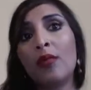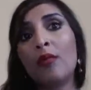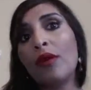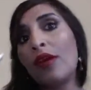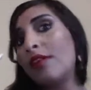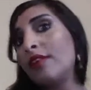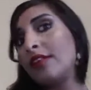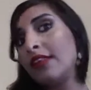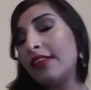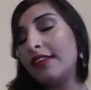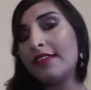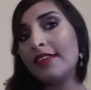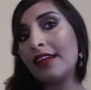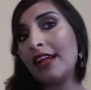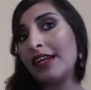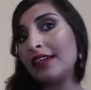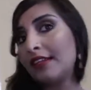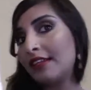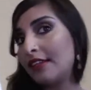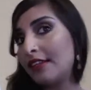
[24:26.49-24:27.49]
wearing this
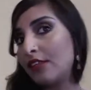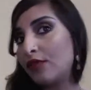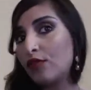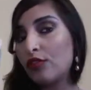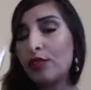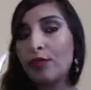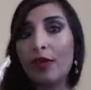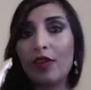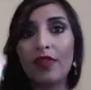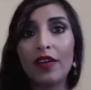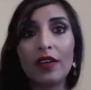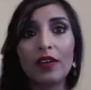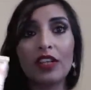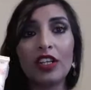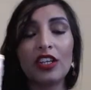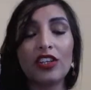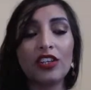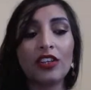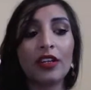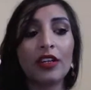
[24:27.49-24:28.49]
and adding this to my
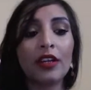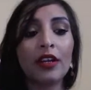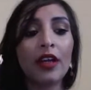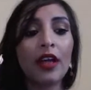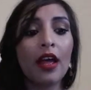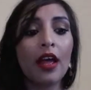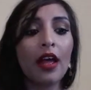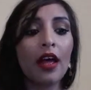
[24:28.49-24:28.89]
foundation.